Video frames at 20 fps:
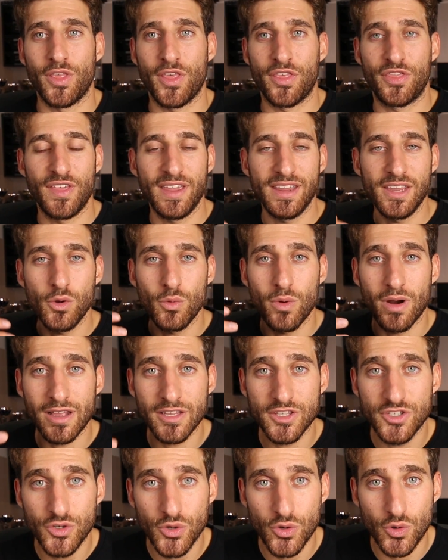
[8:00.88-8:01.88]
the thing you
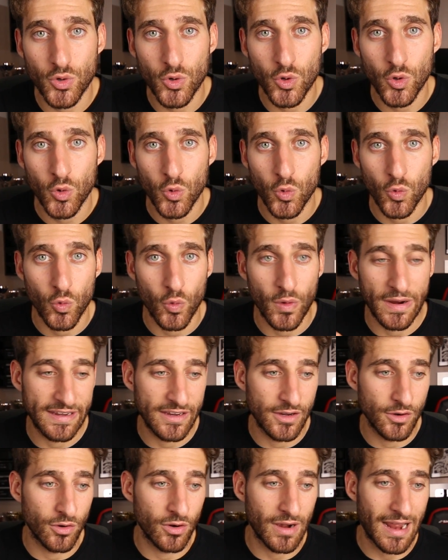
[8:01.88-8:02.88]
wanna do when
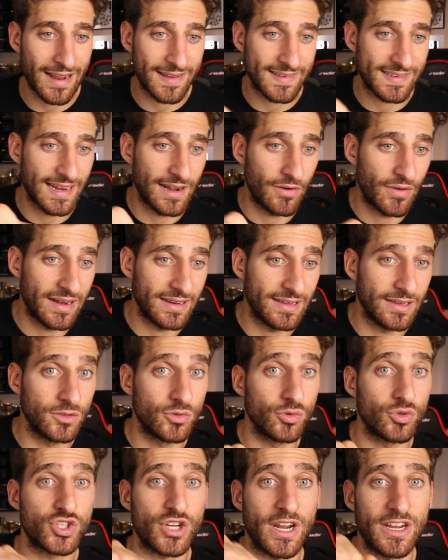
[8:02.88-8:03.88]
you're accelerating
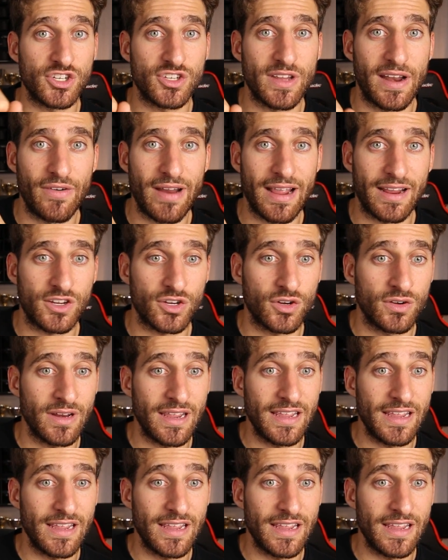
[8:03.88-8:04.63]
to change direction